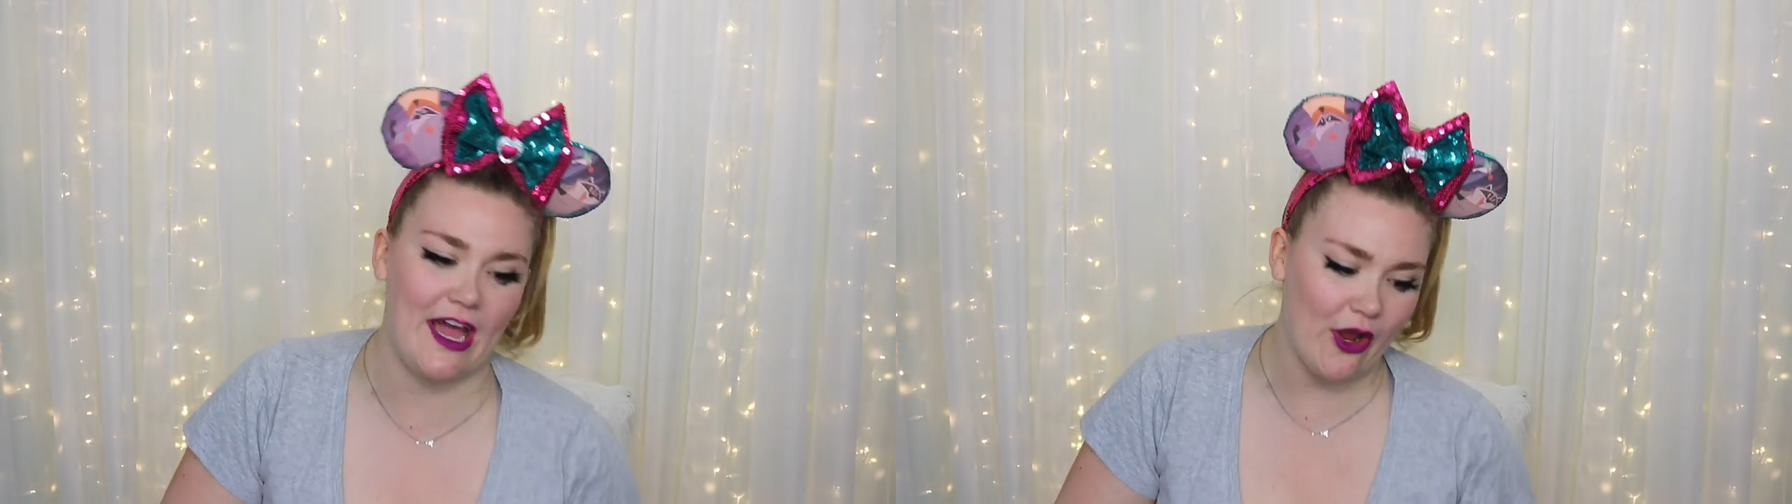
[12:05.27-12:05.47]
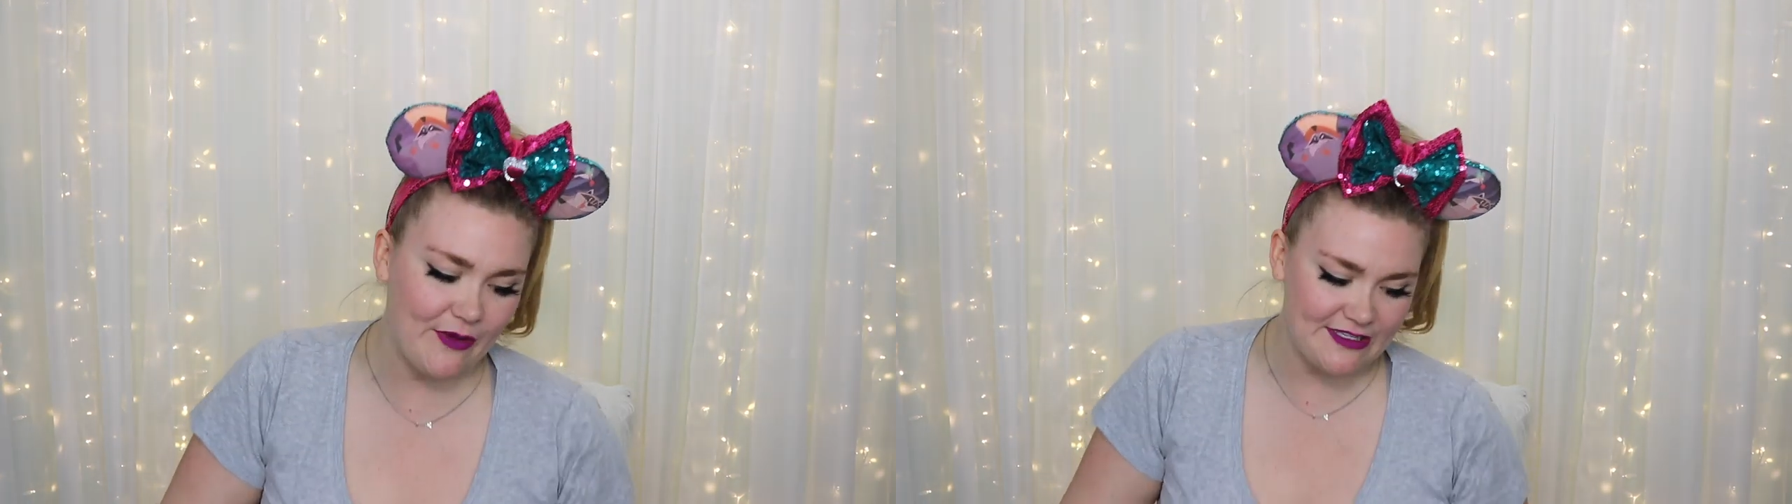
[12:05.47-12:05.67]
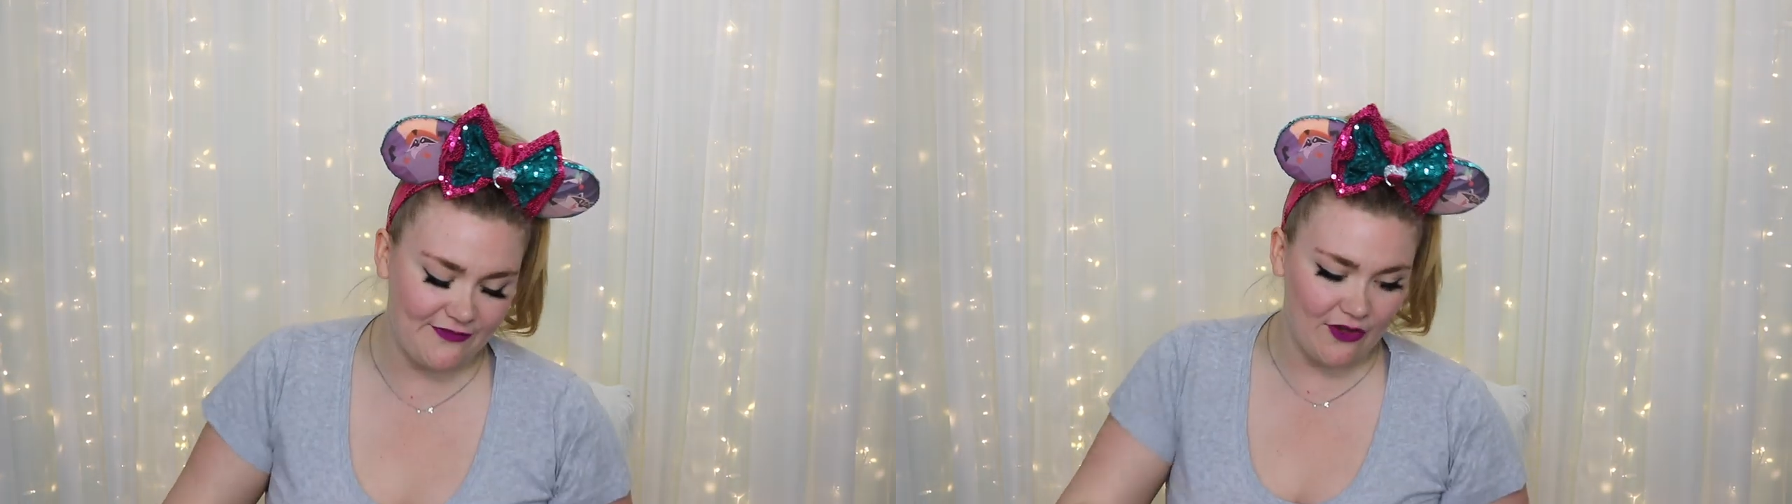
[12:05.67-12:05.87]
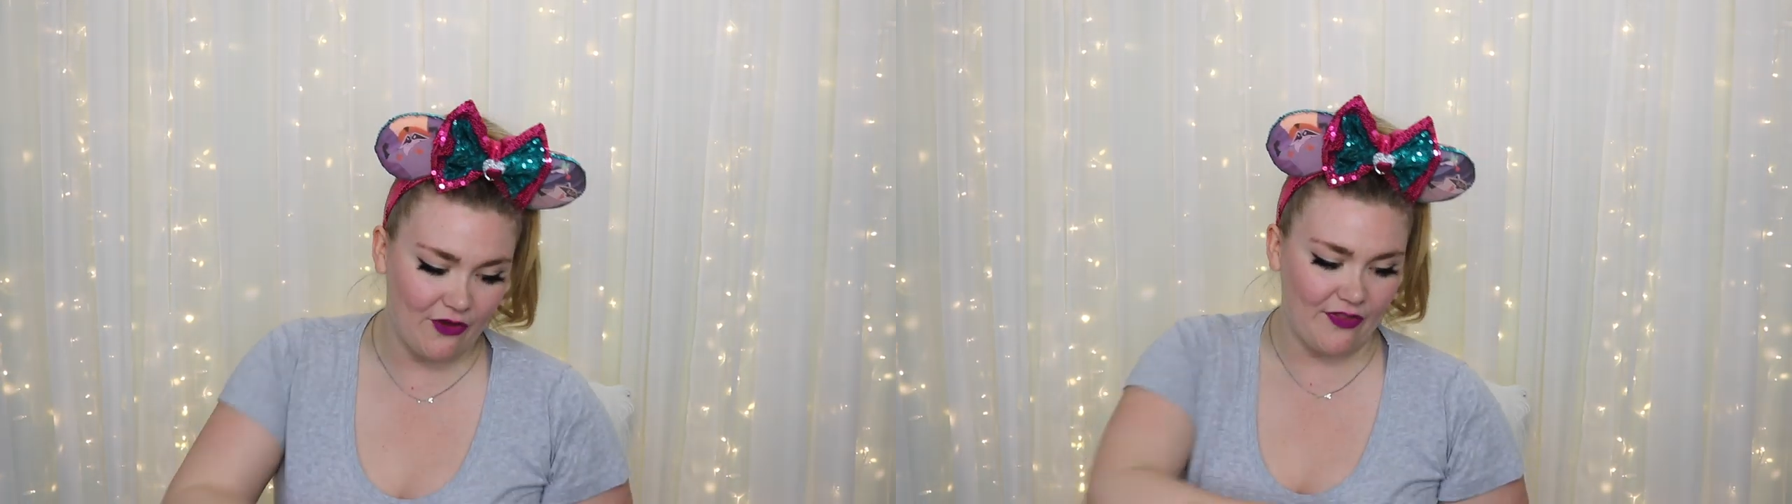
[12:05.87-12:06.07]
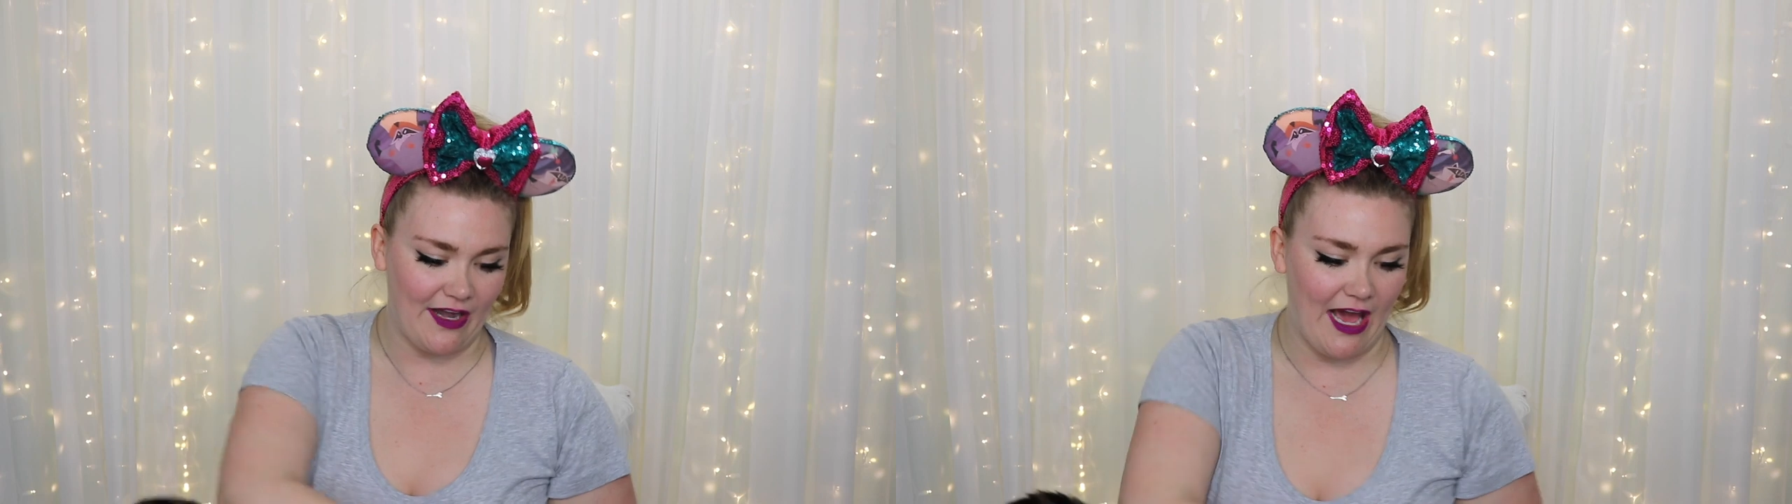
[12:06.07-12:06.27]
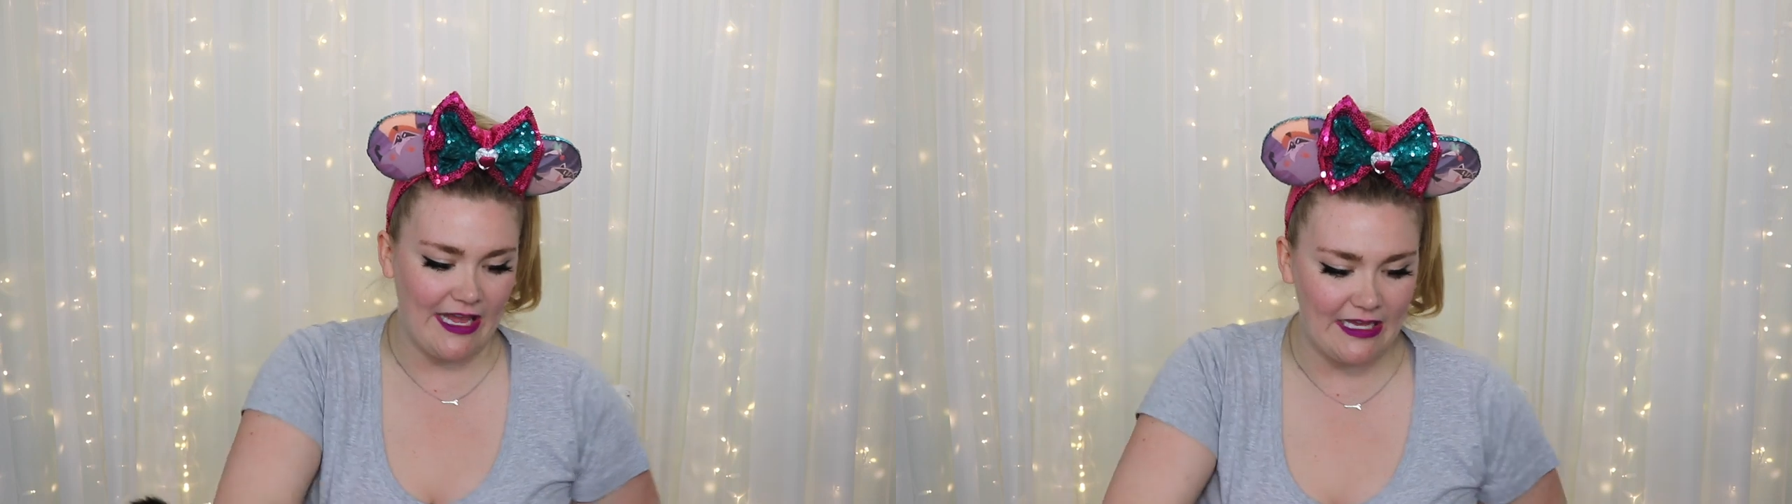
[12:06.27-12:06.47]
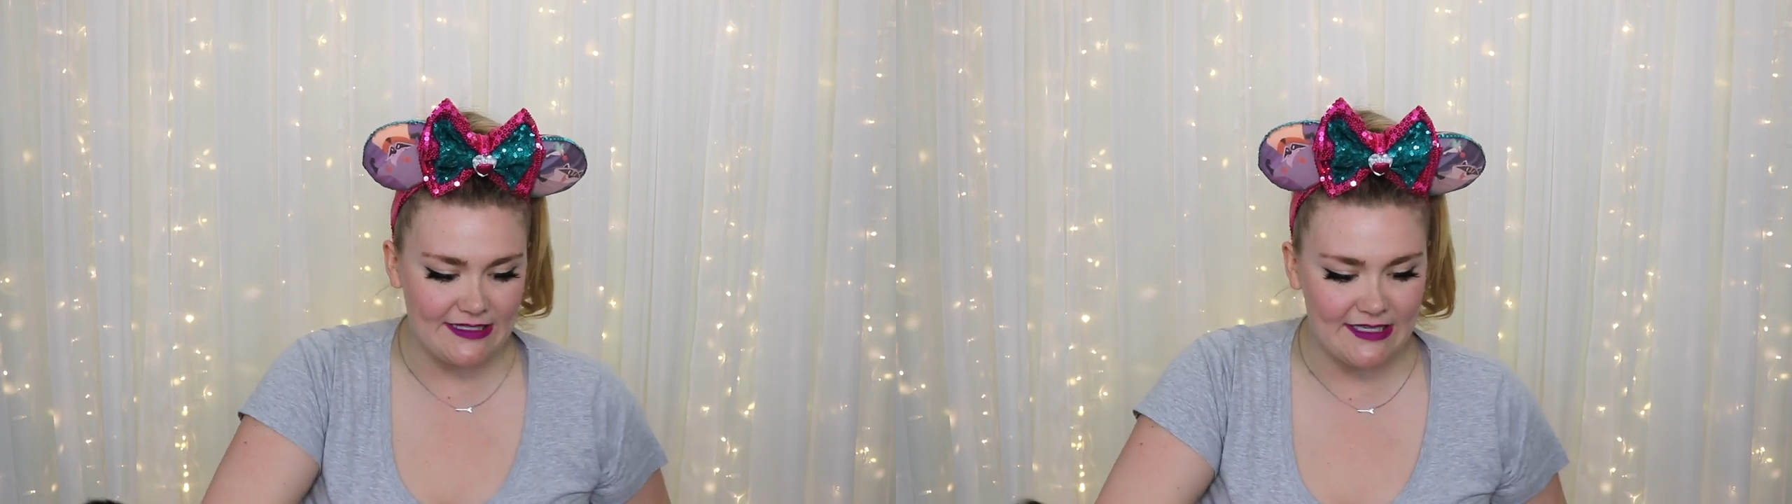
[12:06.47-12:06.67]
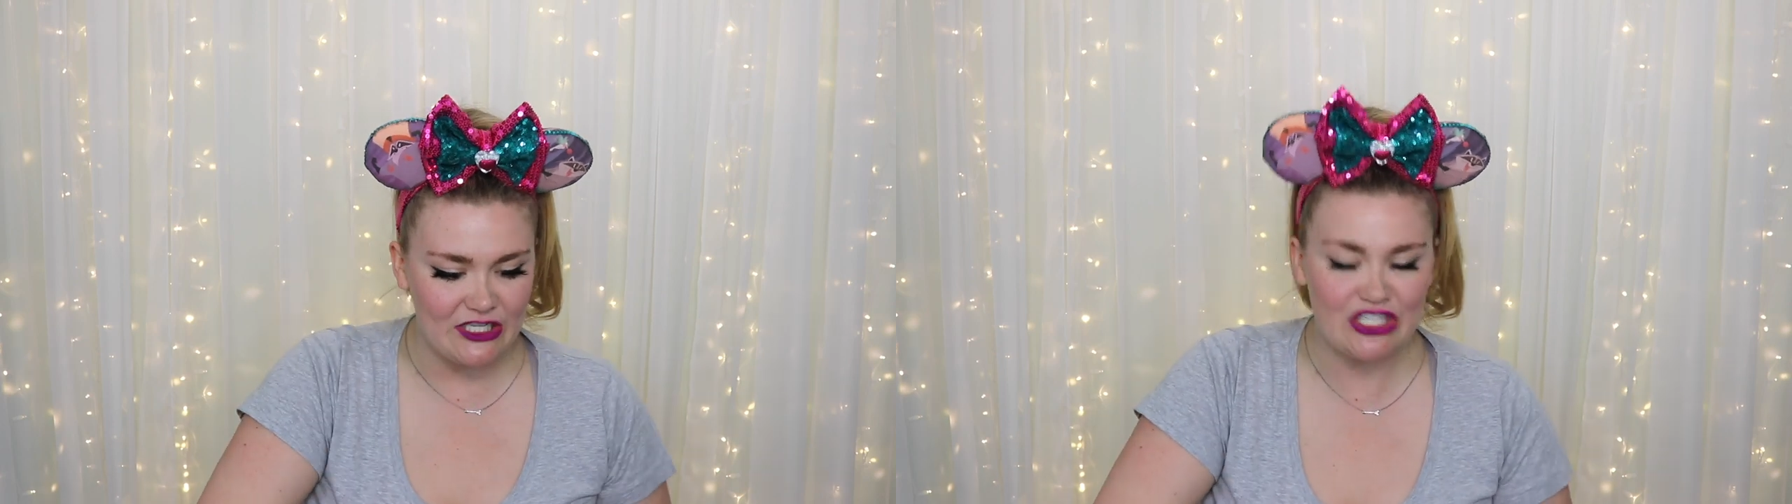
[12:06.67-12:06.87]
I always feel that I
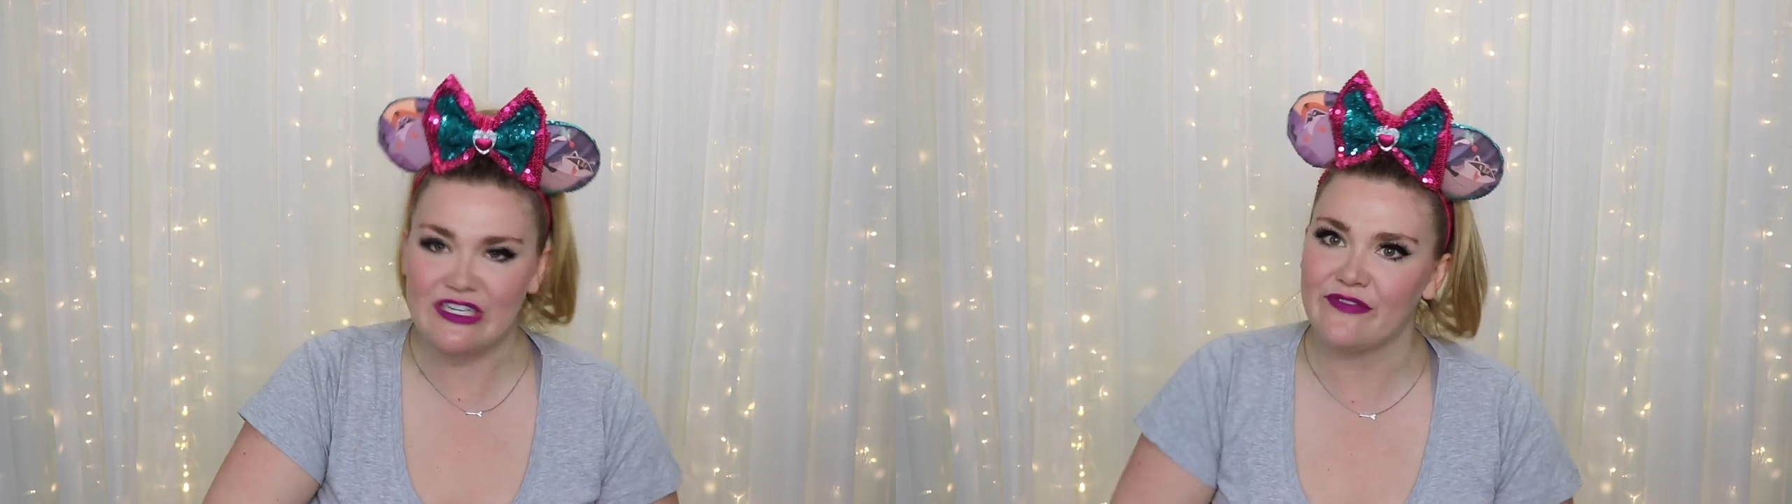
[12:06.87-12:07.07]
get such